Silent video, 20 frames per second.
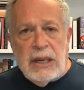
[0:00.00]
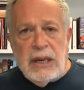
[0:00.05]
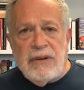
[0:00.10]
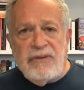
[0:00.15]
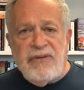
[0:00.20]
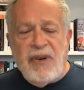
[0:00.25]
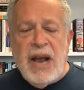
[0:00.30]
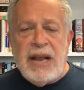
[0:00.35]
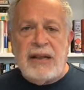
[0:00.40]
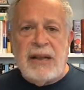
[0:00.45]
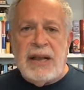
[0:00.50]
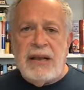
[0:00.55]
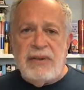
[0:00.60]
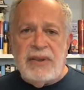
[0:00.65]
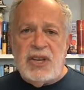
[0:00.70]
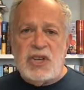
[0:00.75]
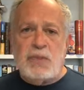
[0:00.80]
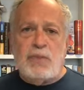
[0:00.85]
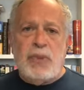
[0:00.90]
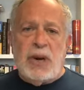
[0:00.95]
Finally,
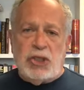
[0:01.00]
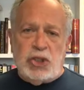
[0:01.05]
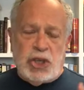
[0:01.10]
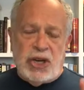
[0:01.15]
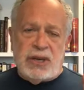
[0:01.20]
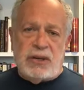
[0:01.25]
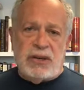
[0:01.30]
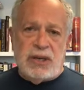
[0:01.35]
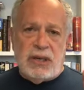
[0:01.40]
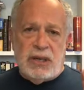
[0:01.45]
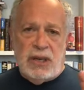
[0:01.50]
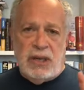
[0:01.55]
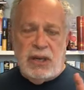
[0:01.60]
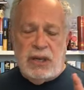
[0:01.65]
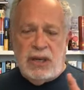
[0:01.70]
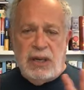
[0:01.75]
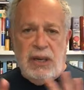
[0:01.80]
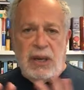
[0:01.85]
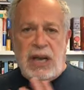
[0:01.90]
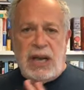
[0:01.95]
this budget
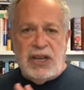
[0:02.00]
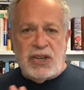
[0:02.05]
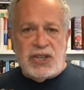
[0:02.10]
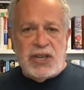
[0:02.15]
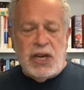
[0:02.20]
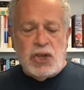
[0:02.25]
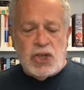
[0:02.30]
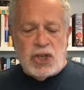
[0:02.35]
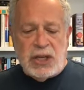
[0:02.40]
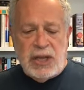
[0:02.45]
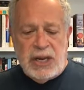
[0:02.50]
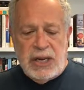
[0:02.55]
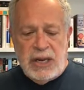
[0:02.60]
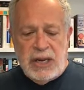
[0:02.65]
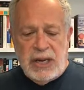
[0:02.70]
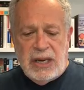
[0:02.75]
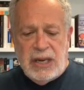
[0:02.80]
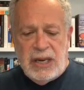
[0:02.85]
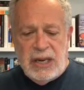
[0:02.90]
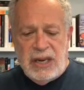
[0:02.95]

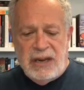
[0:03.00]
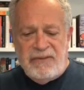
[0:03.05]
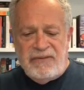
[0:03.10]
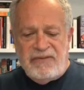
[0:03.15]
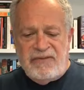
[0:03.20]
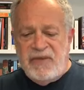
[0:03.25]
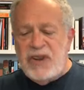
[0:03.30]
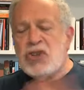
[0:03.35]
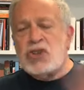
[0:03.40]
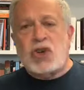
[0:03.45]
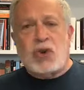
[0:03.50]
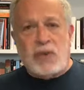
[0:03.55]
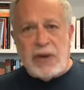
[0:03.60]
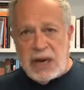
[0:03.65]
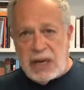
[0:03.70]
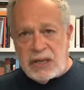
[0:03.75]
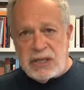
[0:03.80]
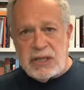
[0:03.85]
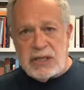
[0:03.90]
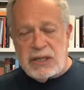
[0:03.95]
essentially
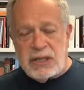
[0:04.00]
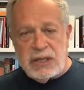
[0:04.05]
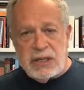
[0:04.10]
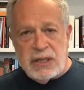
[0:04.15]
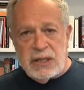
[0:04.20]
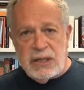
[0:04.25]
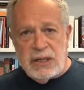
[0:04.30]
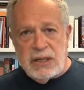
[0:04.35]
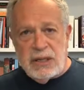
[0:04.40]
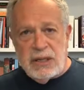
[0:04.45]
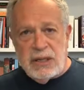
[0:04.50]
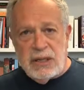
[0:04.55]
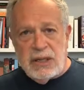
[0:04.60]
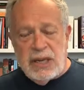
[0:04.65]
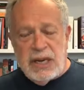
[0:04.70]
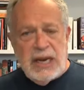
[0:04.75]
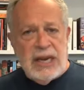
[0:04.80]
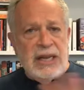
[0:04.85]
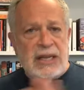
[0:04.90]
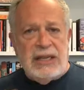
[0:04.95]
eviscerates,
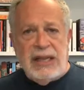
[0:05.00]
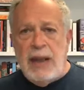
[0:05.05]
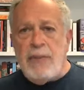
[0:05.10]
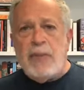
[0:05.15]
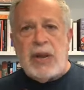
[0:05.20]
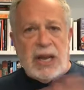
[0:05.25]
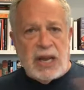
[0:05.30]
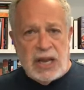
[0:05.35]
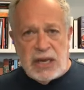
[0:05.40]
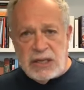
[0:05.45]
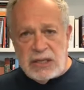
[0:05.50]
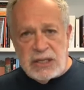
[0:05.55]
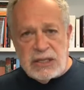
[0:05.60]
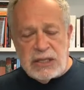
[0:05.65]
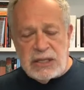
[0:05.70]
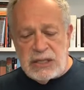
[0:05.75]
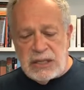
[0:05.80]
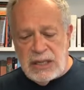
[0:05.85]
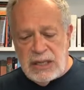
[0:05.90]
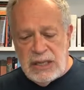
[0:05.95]

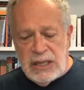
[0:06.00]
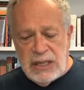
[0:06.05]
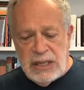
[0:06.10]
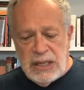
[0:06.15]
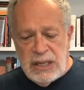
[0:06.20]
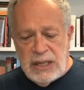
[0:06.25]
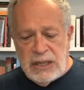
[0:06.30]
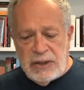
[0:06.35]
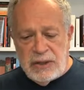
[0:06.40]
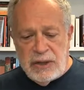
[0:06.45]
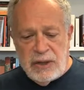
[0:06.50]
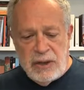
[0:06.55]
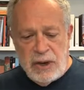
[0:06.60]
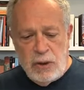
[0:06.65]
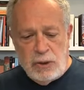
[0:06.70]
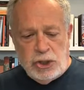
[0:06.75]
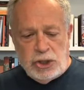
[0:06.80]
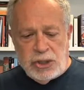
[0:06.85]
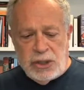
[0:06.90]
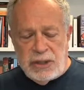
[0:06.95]
eliminates the
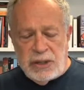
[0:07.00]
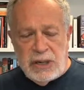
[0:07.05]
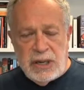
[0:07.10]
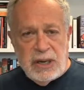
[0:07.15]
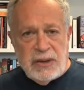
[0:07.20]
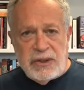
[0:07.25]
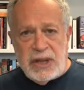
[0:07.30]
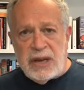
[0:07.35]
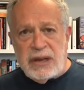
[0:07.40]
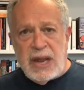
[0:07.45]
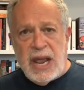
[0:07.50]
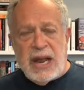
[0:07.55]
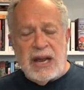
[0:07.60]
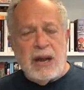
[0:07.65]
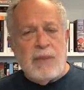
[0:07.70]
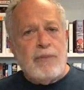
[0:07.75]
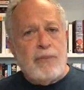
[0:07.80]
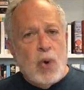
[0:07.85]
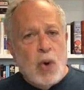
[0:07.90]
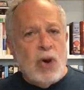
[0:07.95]
notion that
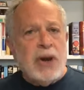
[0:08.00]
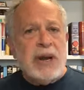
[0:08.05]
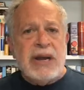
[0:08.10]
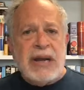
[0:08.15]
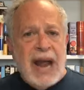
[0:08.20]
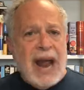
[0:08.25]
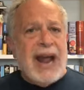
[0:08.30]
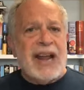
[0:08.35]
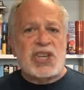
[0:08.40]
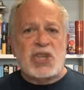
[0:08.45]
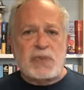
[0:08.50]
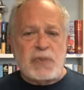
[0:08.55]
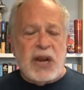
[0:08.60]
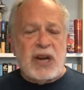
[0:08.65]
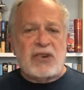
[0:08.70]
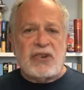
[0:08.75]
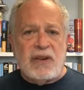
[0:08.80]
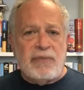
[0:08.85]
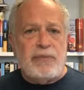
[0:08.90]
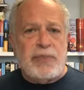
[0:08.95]
an important
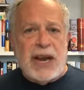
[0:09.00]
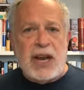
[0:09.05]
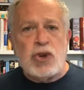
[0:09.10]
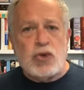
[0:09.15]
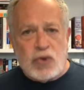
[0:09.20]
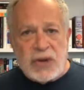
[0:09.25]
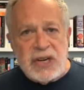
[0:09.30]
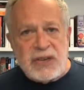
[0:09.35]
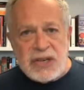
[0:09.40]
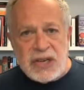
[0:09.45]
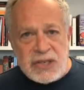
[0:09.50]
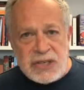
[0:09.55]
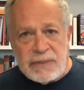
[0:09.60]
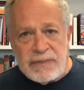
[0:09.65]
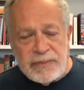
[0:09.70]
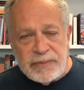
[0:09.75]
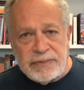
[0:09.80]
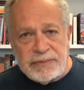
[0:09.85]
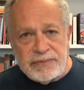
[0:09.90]
aspect of patriotism